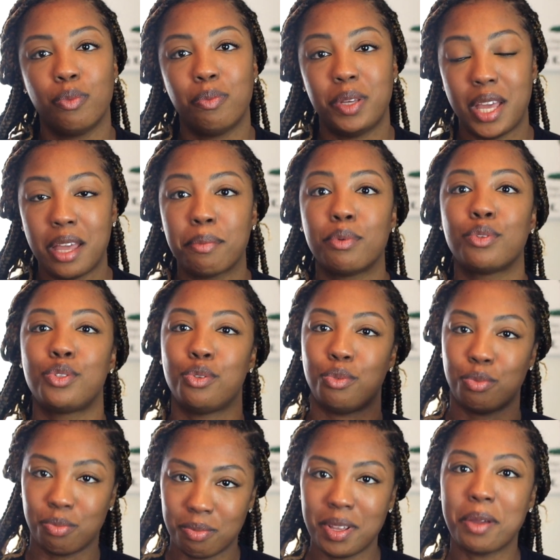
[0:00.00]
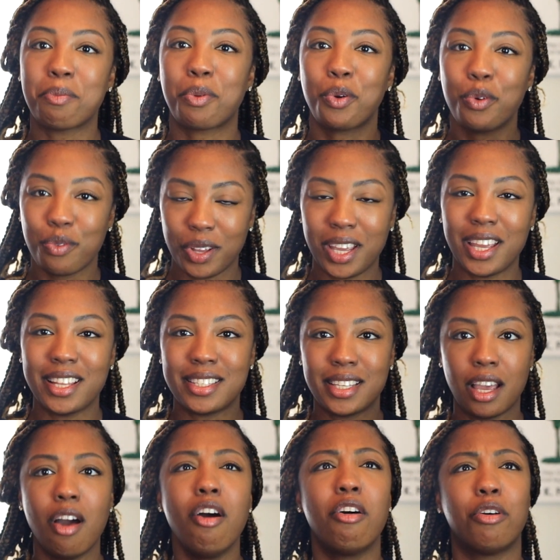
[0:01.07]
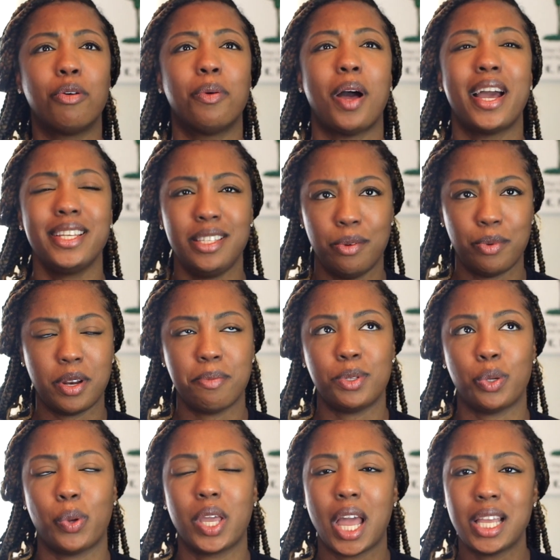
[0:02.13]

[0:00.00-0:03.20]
be able to improve it and say, oh, I see what I'm doing.